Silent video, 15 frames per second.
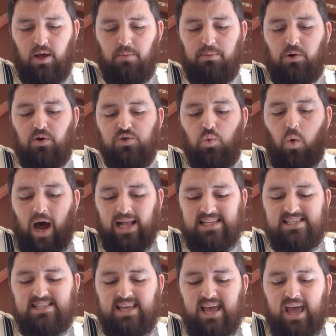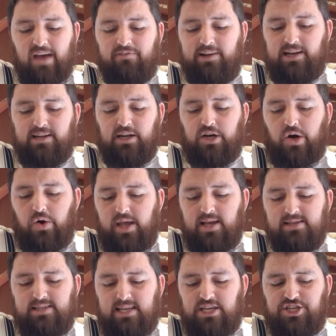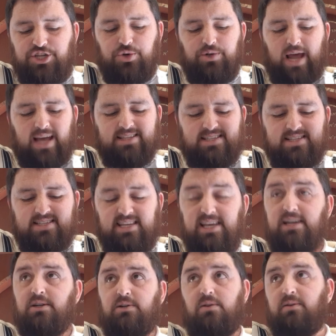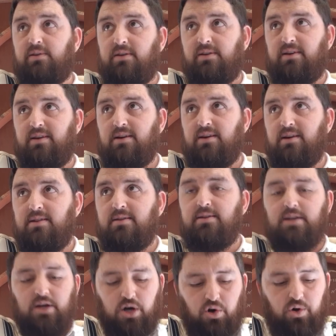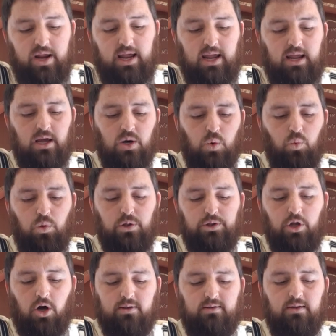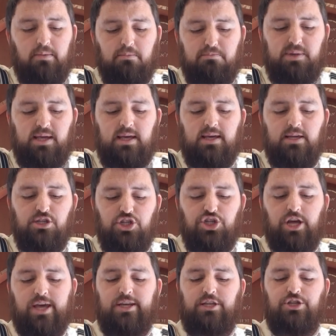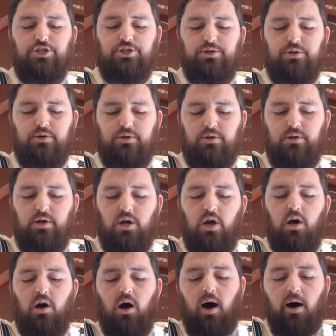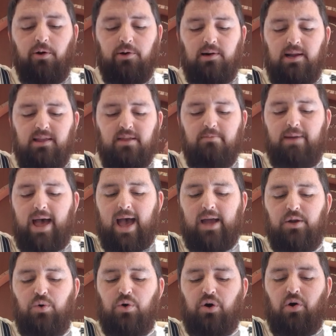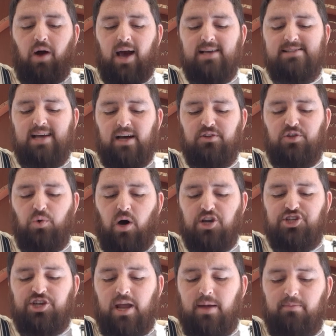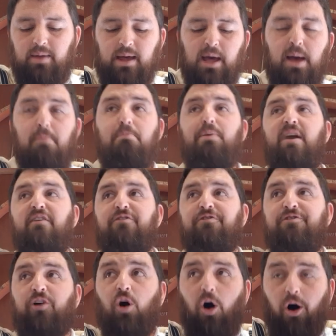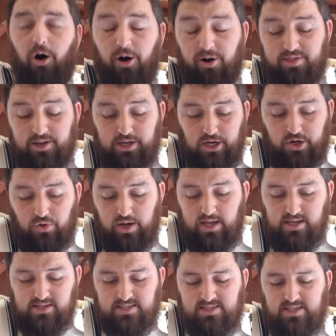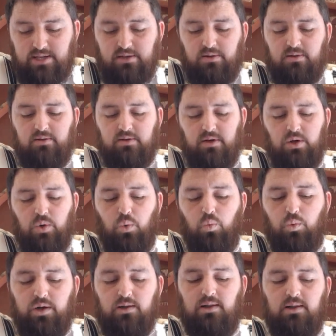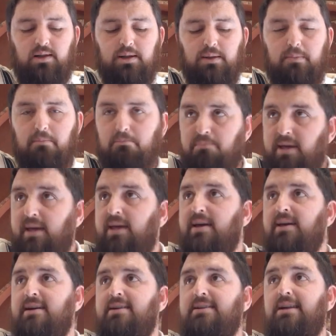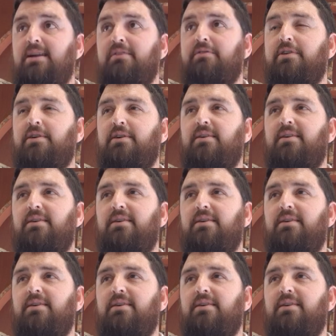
Because once the heavenly decree is issued and sealed, the decree will not be changed. Only the man who cries out to Hashem before the decree is sealed will be delivered.